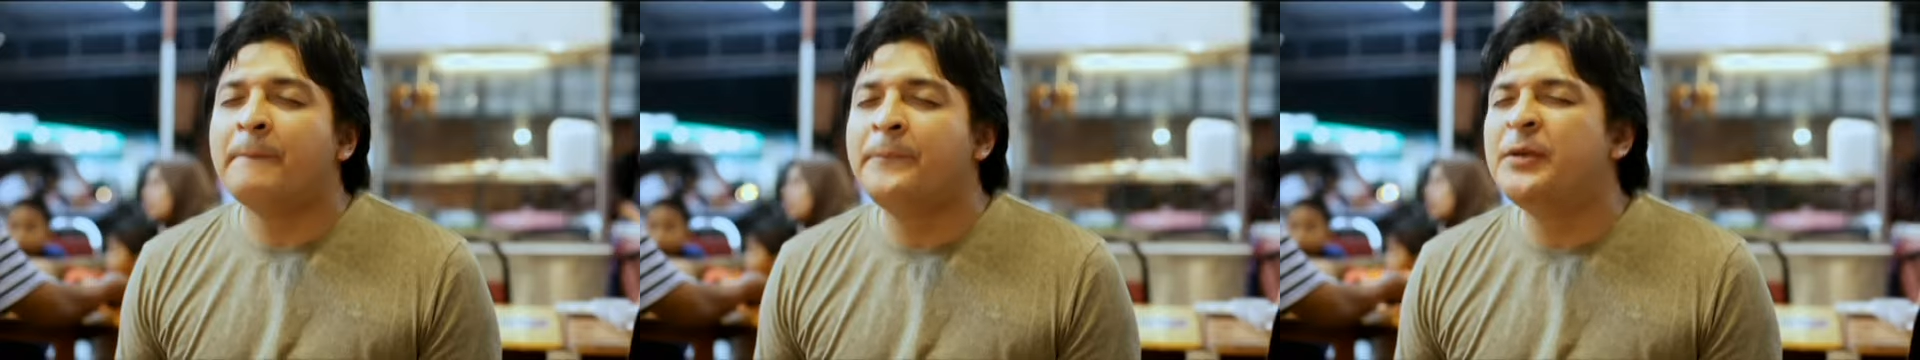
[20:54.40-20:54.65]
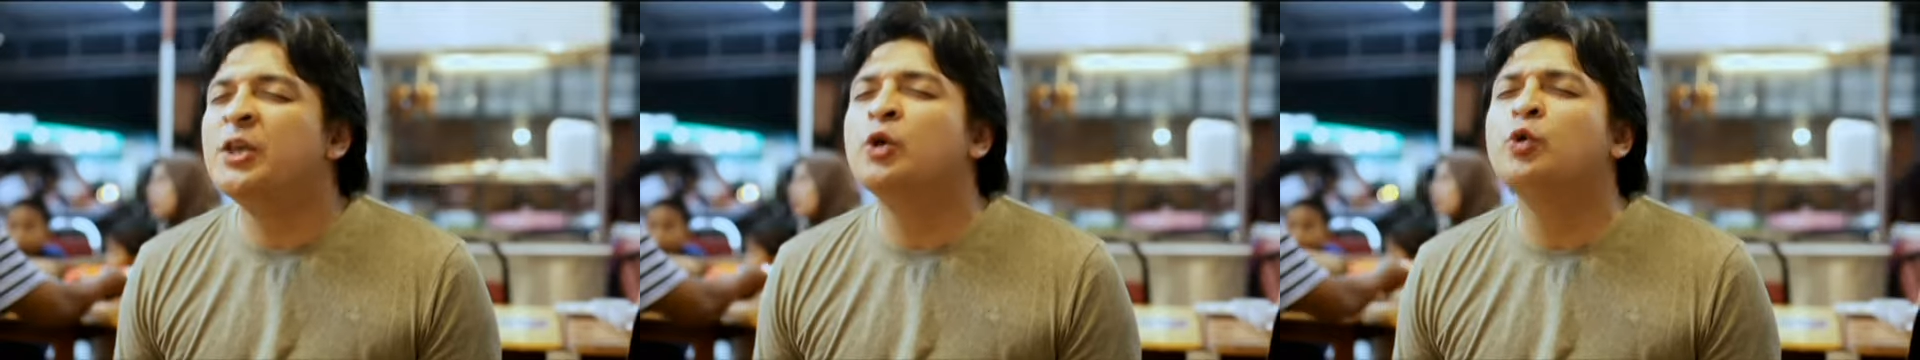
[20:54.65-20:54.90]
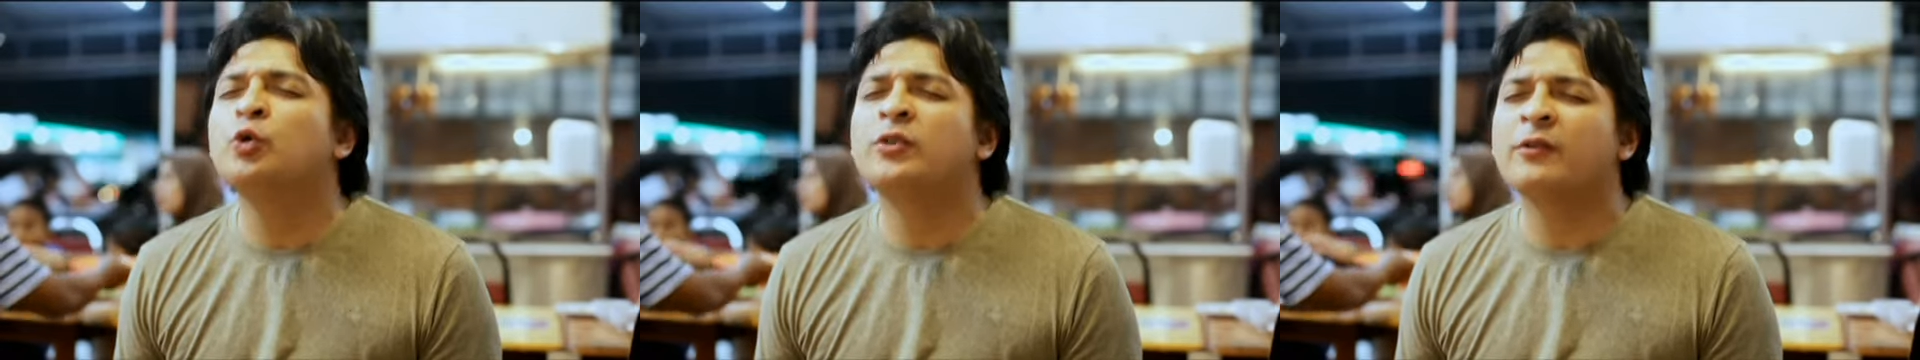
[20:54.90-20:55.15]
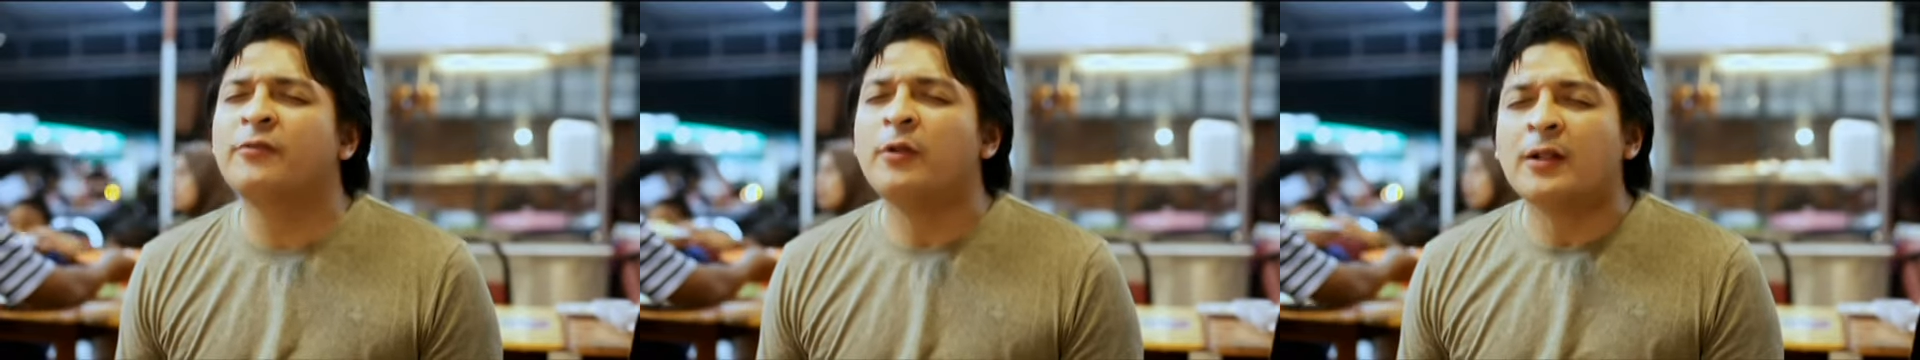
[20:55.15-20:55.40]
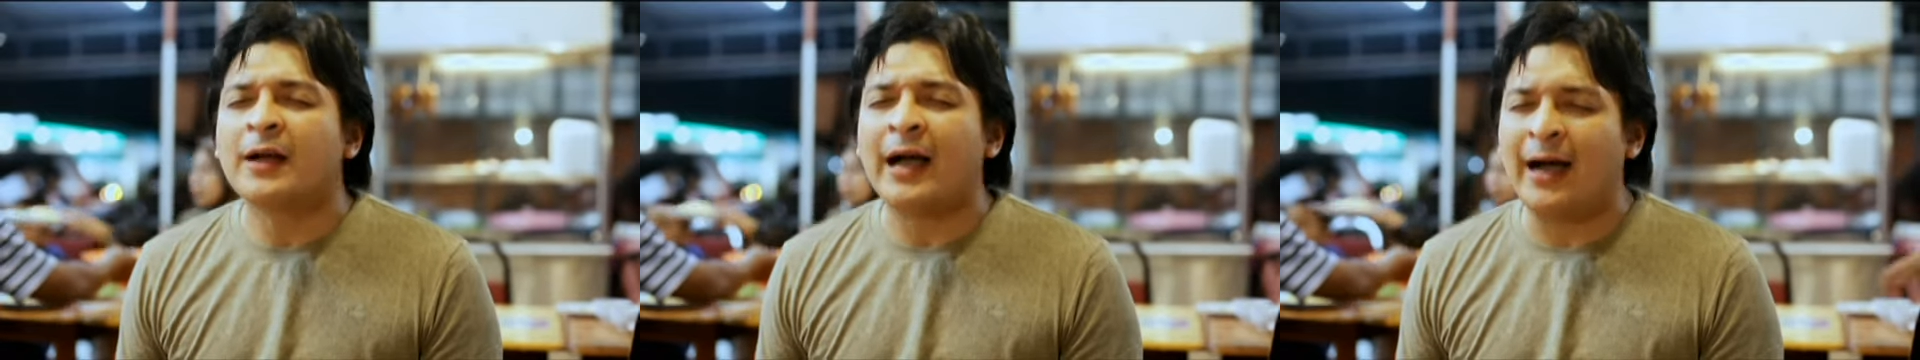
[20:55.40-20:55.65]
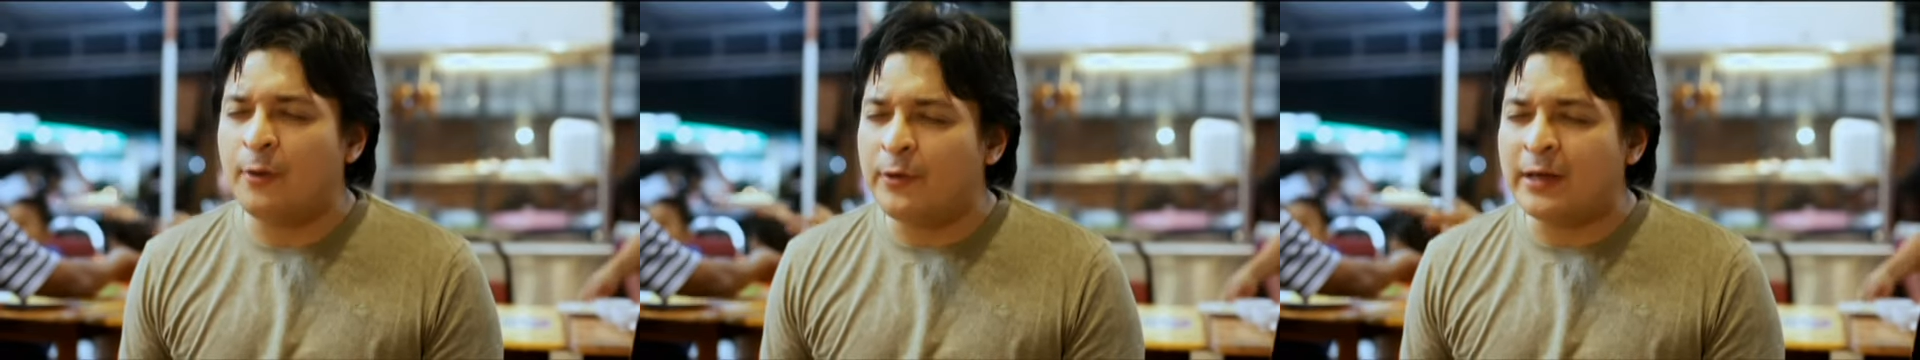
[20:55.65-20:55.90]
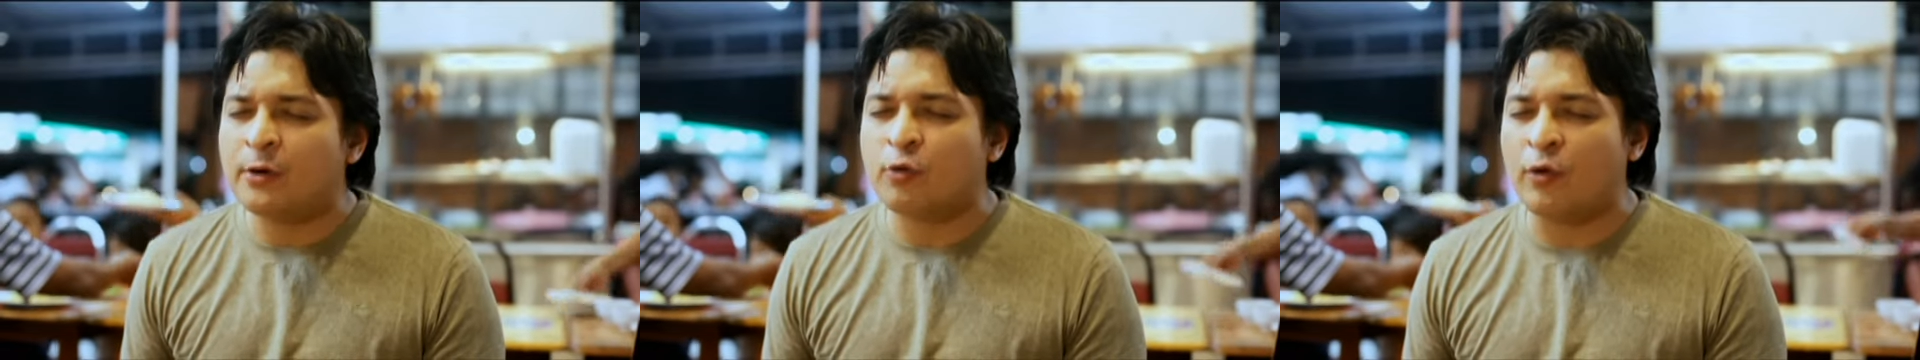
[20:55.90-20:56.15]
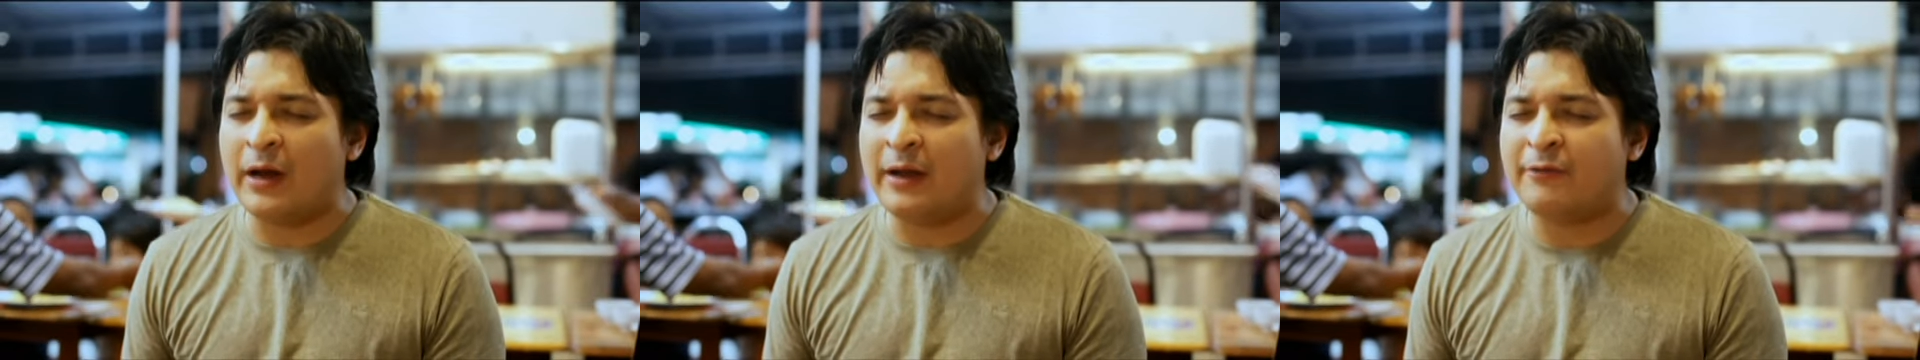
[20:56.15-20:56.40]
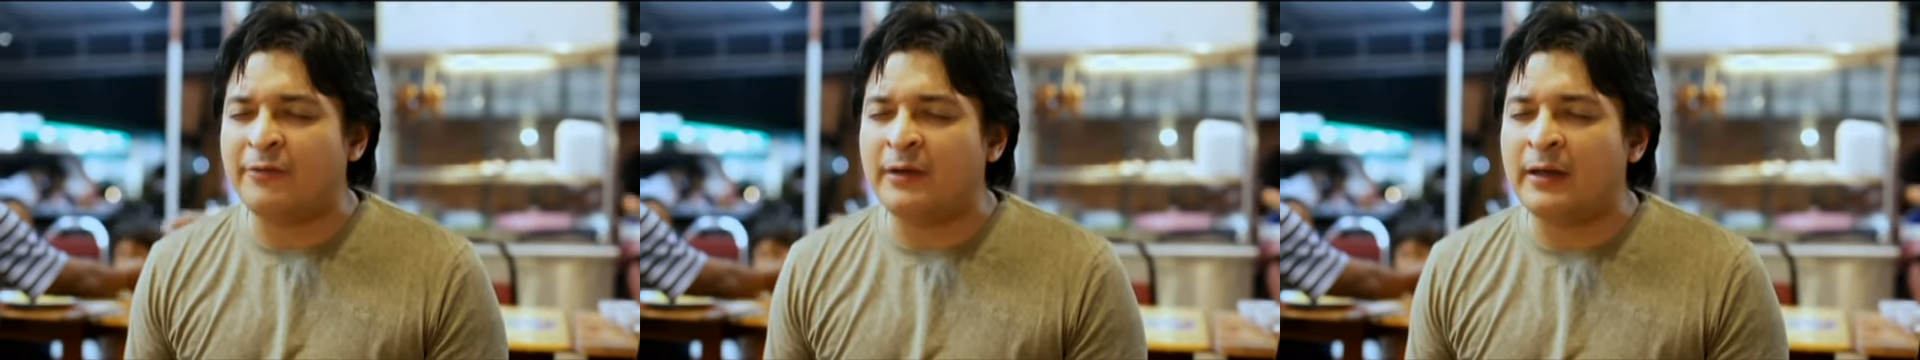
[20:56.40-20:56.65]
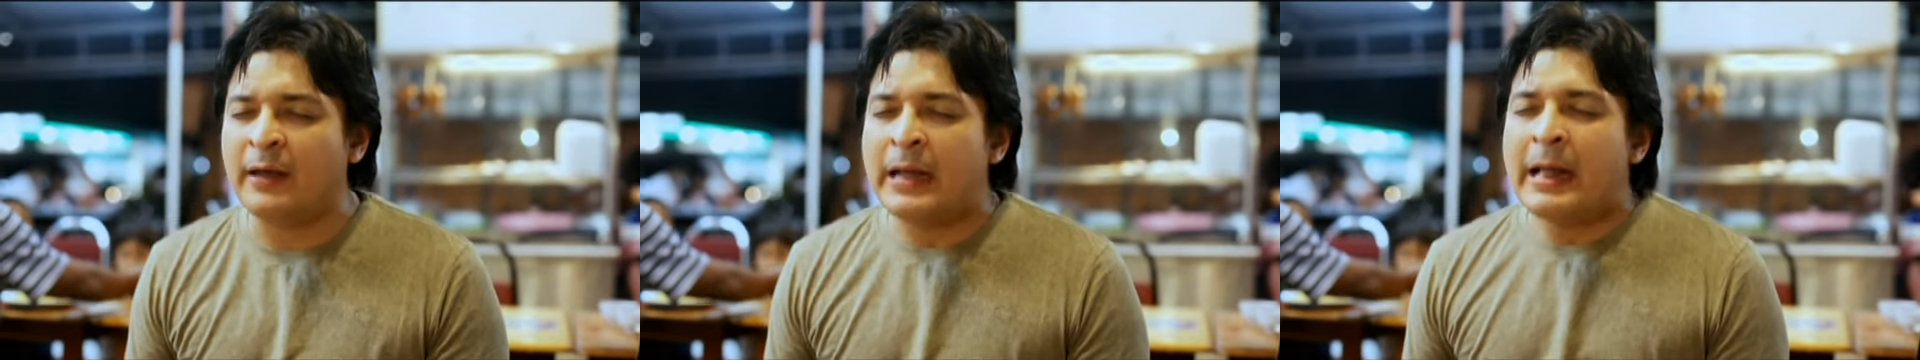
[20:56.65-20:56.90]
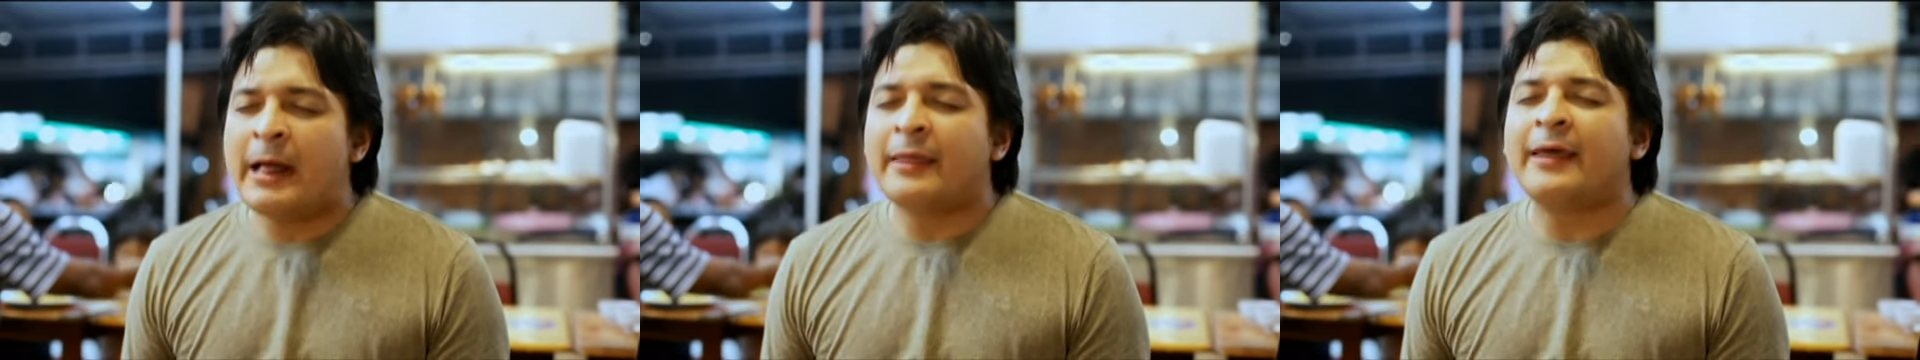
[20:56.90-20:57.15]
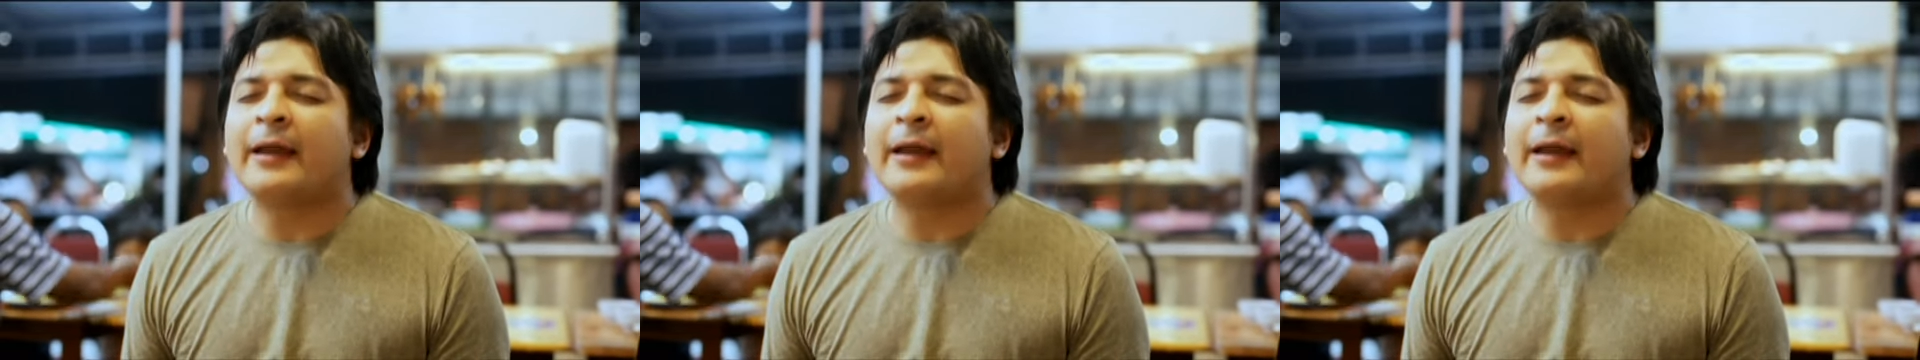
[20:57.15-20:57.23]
beautiful curry gravy that